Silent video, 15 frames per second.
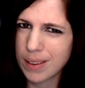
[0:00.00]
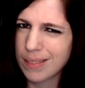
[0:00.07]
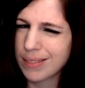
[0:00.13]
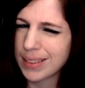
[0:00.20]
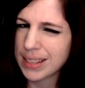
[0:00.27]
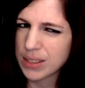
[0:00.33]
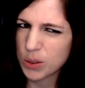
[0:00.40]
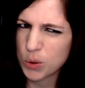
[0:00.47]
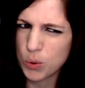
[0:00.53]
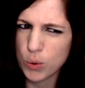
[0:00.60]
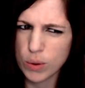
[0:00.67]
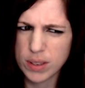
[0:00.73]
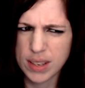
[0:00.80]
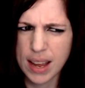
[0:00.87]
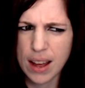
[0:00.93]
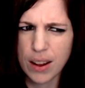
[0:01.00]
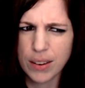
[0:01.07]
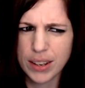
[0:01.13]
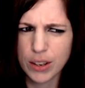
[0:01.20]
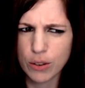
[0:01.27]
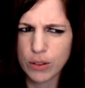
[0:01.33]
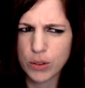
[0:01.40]
That's a cool
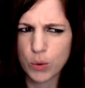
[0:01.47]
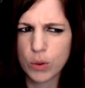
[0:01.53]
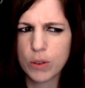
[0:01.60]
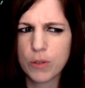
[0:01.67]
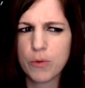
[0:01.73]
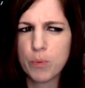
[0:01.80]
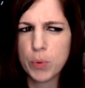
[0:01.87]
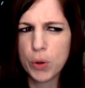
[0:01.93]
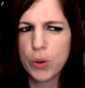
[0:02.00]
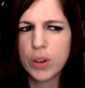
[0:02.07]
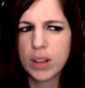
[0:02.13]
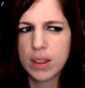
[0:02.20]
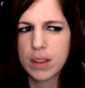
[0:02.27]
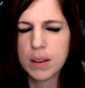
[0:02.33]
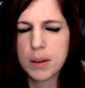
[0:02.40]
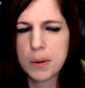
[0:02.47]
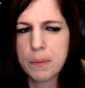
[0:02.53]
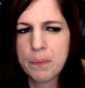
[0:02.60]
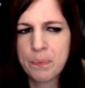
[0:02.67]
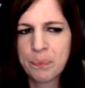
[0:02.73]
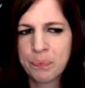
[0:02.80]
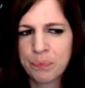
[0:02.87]
sound, you know, sort of building the
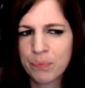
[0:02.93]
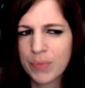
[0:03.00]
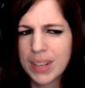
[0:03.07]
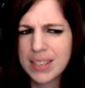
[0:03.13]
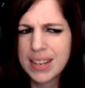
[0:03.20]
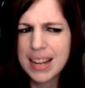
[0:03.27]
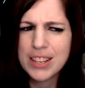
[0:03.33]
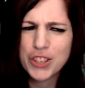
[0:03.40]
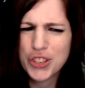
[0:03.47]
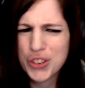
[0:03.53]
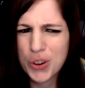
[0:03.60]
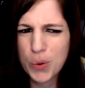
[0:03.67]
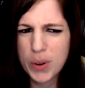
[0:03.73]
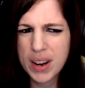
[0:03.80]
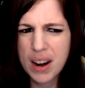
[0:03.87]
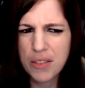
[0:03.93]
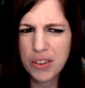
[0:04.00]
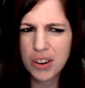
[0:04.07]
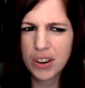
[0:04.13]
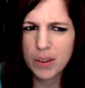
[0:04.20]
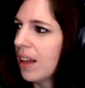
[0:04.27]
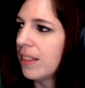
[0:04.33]
tension or whatever.